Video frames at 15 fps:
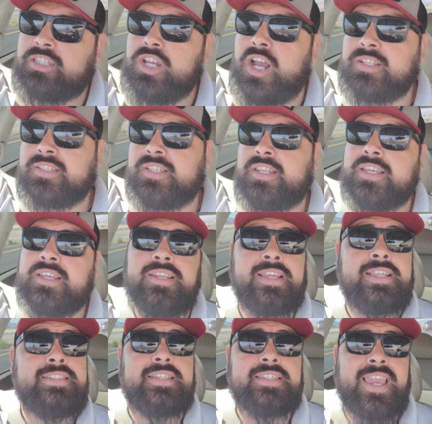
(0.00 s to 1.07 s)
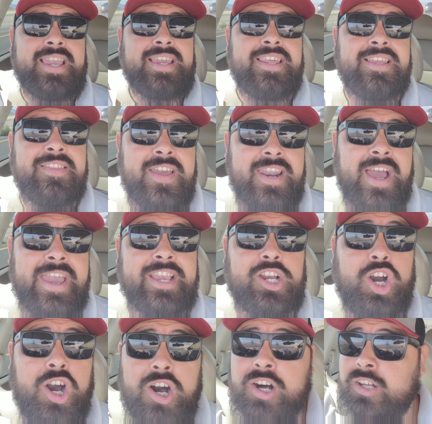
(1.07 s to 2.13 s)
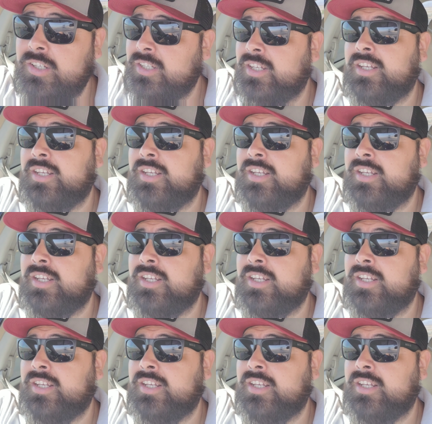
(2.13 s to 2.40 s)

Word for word: toss it in, indicating that I call.